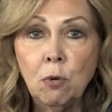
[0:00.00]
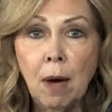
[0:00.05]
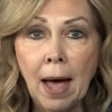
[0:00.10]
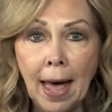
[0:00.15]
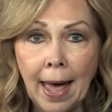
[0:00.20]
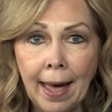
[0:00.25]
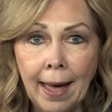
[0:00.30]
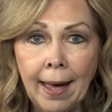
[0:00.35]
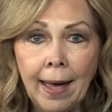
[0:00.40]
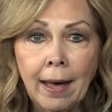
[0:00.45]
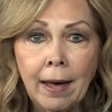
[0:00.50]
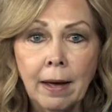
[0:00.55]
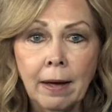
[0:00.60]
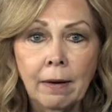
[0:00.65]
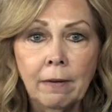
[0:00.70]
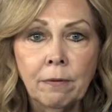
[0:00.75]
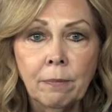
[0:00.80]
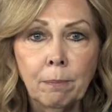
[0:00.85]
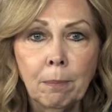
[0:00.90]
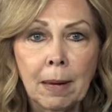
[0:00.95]

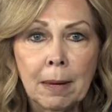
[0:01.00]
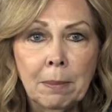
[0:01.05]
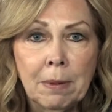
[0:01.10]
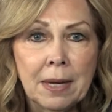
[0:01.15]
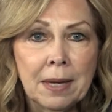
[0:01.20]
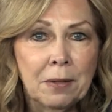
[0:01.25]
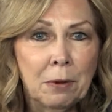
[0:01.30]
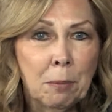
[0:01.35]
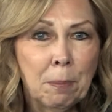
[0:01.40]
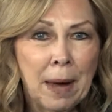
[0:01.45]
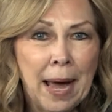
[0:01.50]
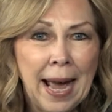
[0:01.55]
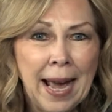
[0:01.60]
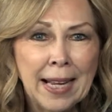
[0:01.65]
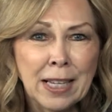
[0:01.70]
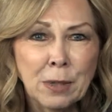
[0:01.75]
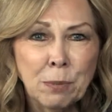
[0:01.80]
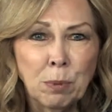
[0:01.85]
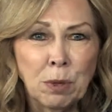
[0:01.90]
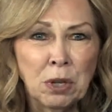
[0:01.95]
have, maybe in the
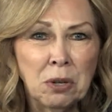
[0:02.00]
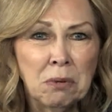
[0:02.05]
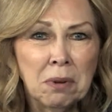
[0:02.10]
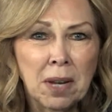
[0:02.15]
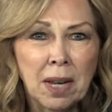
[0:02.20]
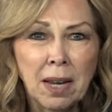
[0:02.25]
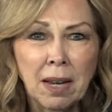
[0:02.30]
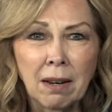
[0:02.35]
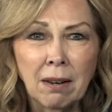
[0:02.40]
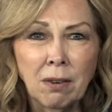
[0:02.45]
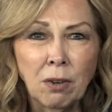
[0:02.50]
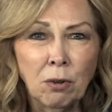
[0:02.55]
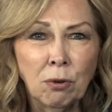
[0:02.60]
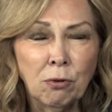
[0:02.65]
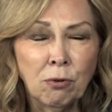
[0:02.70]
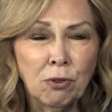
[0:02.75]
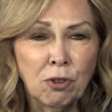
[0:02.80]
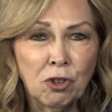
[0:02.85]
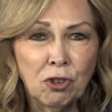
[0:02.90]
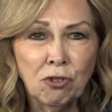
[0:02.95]
past, but you can't, you're
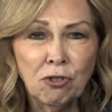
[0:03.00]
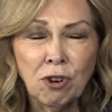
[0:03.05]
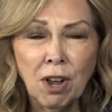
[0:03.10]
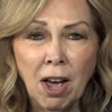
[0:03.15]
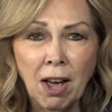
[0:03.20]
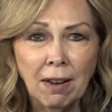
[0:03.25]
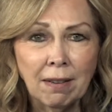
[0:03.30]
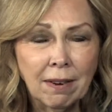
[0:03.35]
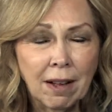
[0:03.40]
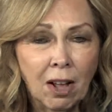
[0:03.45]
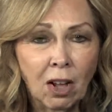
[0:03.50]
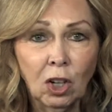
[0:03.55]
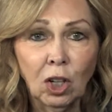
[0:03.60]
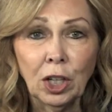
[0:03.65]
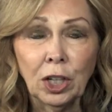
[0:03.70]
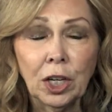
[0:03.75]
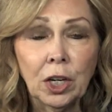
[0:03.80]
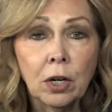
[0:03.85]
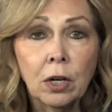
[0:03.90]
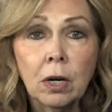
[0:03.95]
just not
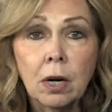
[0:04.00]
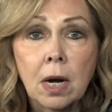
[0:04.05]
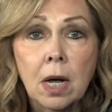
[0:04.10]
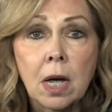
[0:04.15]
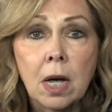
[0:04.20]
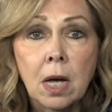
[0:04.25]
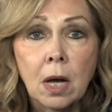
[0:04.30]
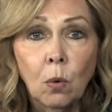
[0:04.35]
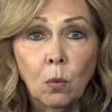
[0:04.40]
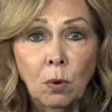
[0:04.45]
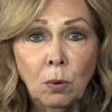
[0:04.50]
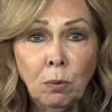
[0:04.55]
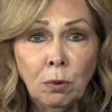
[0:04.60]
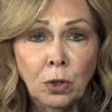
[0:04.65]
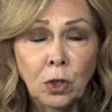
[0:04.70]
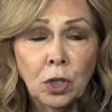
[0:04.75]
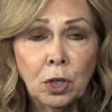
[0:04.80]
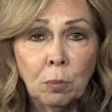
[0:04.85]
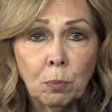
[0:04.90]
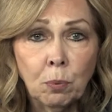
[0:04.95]
clear, we
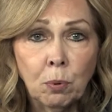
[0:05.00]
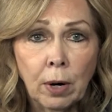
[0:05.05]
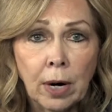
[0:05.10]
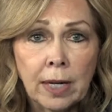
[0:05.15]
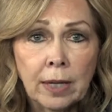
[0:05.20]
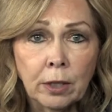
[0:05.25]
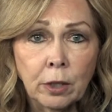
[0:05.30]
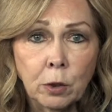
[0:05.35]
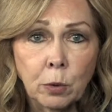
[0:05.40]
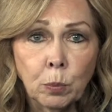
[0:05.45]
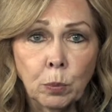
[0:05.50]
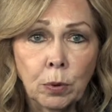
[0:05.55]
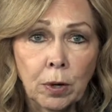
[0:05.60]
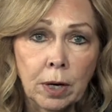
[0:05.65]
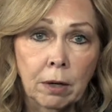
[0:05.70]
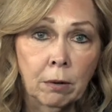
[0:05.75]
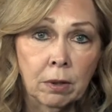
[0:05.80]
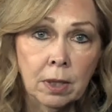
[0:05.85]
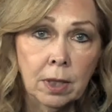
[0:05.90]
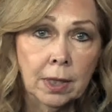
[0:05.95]
want you to pray this
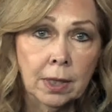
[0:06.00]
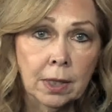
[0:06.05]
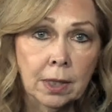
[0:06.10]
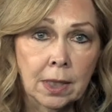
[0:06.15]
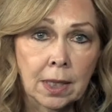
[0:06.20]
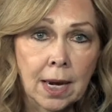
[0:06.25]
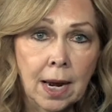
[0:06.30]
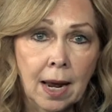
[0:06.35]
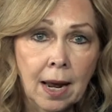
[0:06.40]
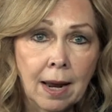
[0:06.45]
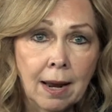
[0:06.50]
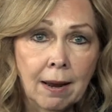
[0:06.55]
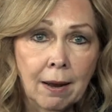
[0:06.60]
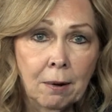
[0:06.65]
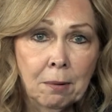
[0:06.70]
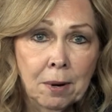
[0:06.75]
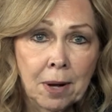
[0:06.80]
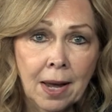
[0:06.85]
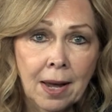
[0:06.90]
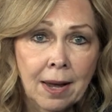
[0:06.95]
prayer with us today,
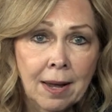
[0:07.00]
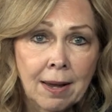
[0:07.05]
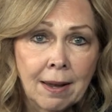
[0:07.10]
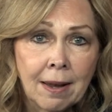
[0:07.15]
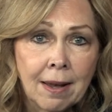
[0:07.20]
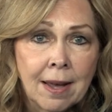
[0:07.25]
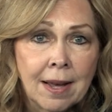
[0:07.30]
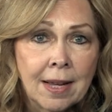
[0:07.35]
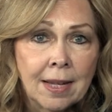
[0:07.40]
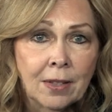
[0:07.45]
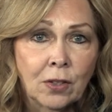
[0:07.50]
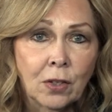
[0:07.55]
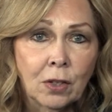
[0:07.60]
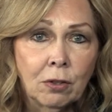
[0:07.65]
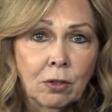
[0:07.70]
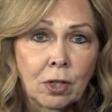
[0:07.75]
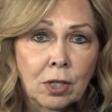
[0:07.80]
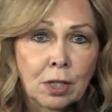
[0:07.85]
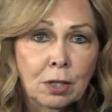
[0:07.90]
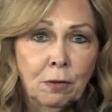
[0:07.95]
okay? So
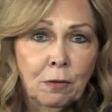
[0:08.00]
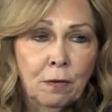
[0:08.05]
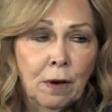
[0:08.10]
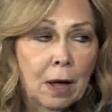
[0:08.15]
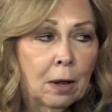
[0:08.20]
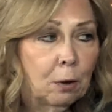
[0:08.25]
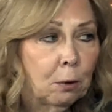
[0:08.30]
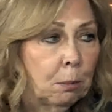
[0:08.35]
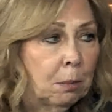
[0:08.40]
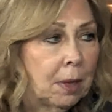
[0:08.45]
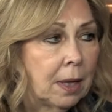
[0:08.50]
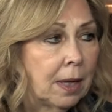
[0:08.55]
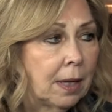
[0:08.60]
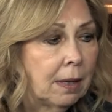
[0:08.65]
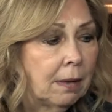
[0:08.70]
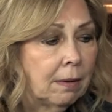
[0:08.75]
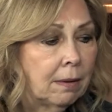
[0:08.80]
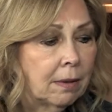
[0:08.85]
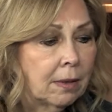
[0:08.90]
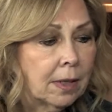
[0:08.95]
just follow
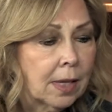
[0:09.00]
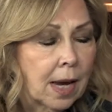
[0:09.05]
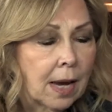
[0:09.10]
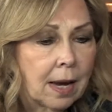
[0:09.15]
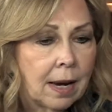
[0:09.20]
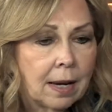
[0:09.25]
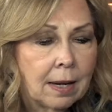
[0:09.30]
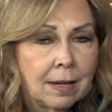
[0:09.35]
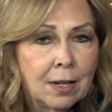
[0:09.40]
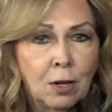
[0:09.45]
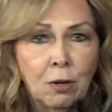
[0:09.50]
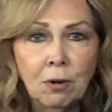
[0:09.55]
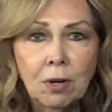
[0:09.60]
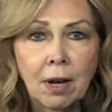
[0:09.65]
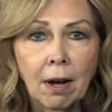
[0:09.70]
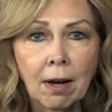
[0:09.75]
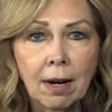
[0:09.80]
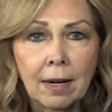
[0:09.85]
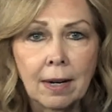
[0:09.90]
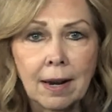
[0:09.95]
me say, Dear
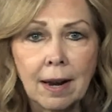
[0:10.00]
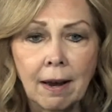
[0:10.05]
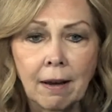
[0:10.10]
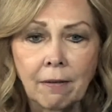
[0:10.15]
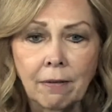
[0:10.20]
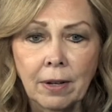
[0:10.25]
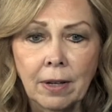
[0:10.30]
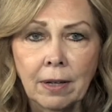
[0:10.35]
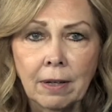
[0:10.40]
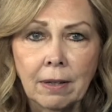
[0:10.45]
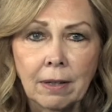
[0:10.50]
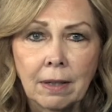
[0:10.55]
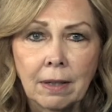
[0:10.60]
God in heaven. Dear